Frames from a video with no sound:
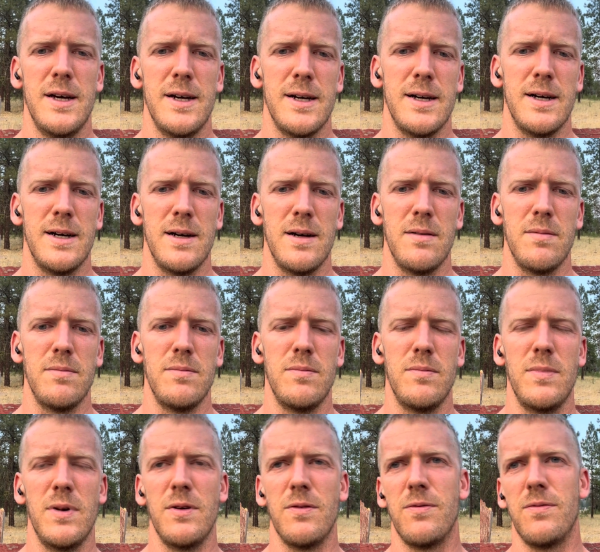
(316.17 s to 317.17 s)
uh,
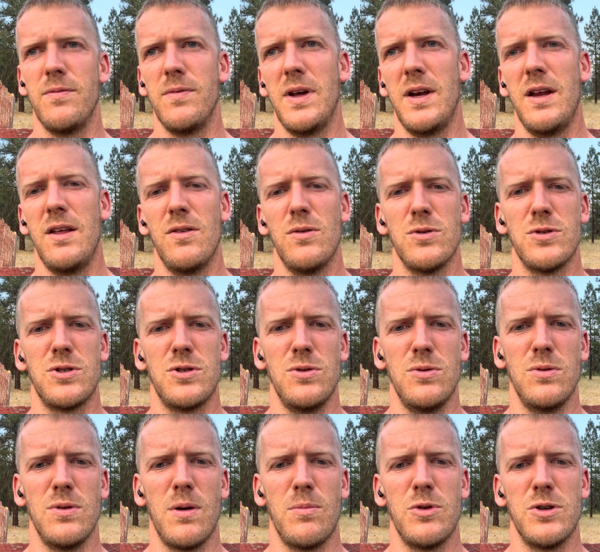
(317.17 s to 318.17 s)
if any of those
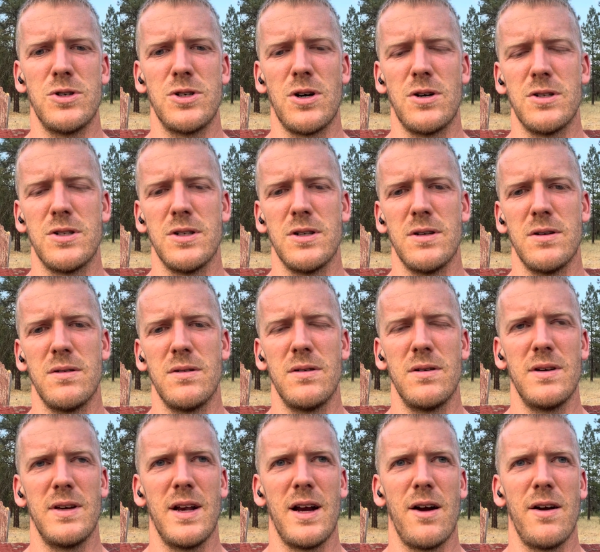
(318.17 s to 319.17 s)
two numbers start to
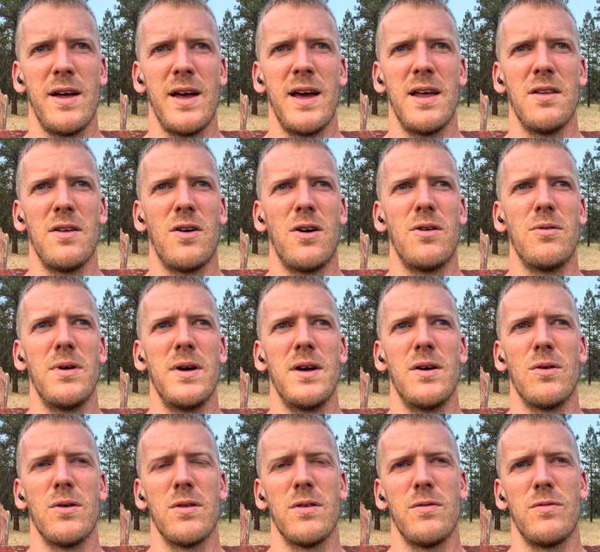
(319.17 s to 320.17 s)
get out of hand, the heart rate
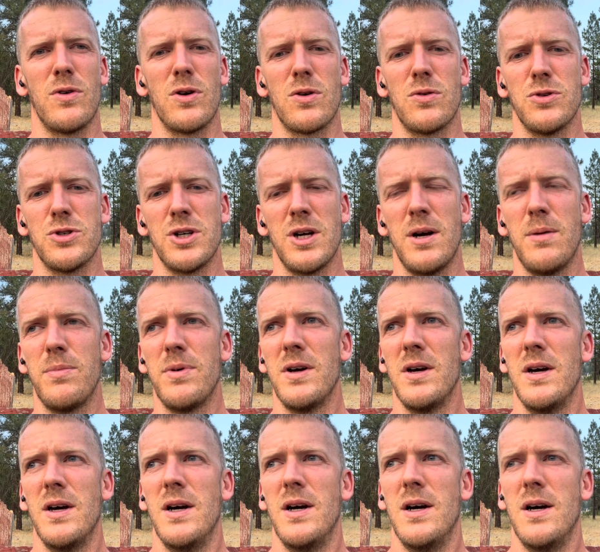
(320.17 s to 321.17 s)
or the vertical jump,
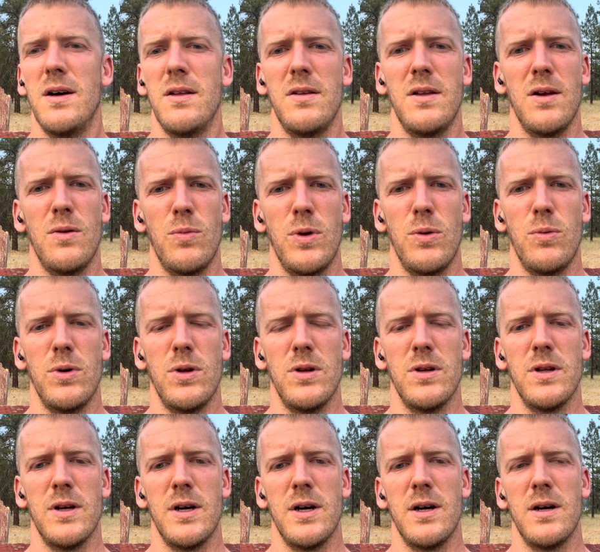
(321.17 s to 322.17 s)
then we
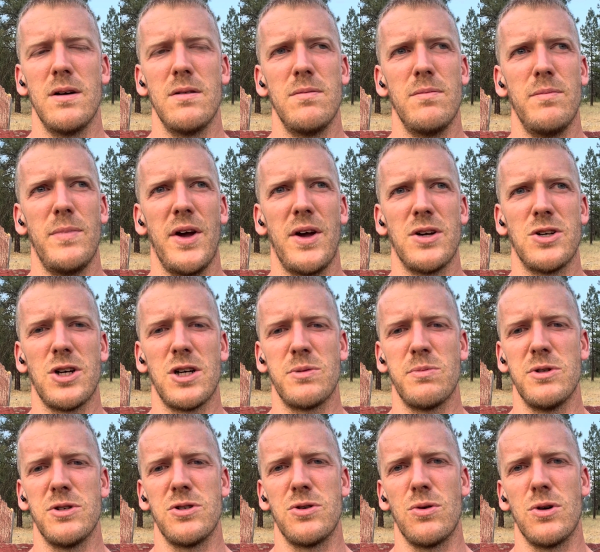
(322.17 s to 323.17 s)
will uh, make
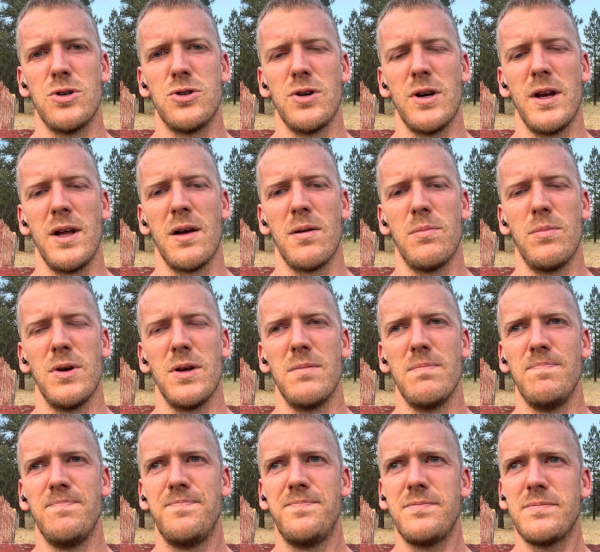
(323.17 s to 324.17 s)
adjustments to our training. But
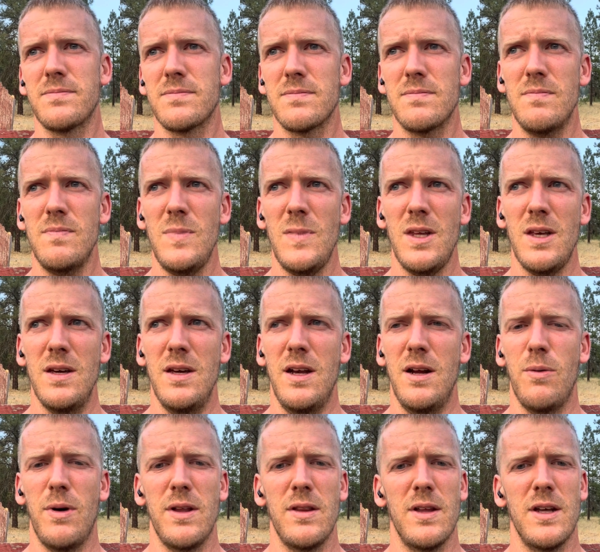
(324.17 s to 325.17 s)

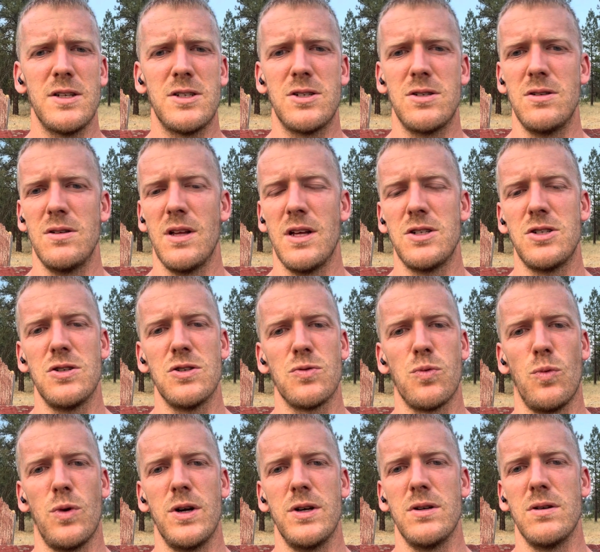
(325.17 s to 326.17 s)
anyway, that's that's just
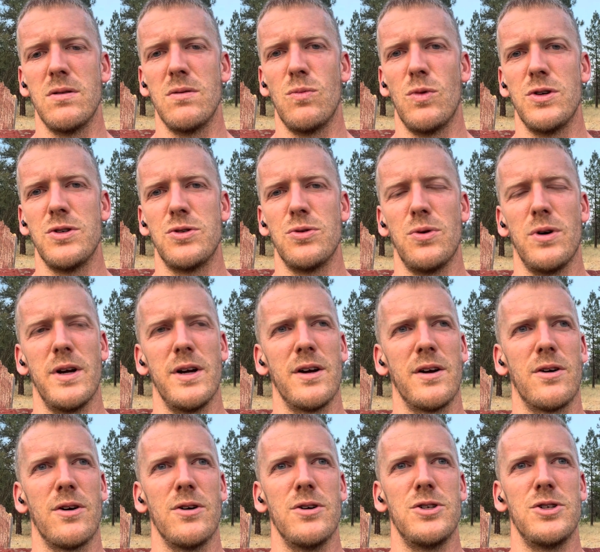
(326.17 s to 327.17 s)
one one tool I'd
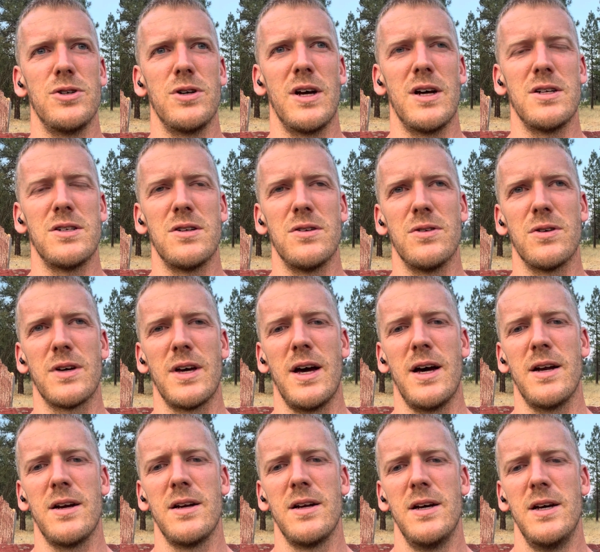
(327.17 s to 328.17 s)
encourage you guys to look at